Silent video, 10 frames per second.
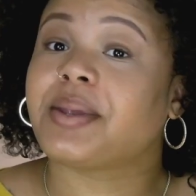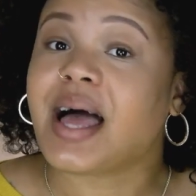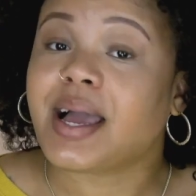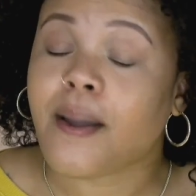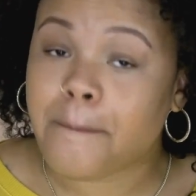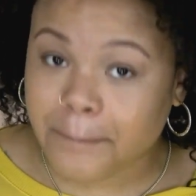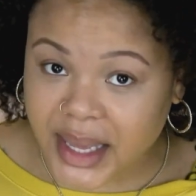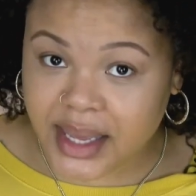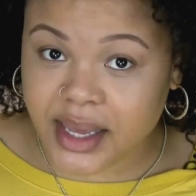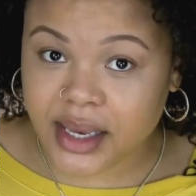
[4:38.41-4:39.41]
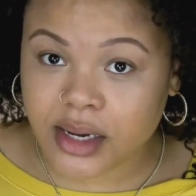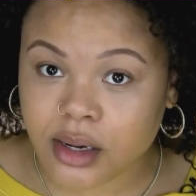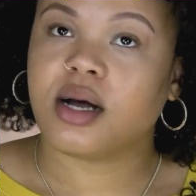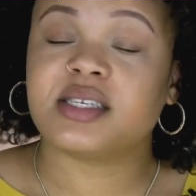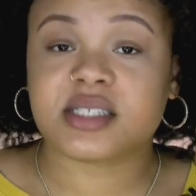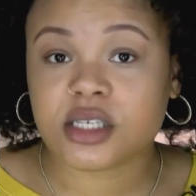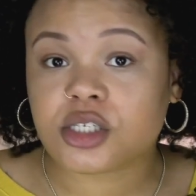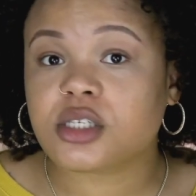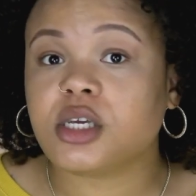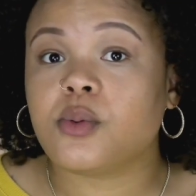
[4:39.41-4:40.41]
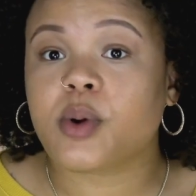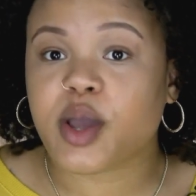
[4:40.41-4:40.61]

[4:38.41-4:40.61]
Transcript: Black men essentially were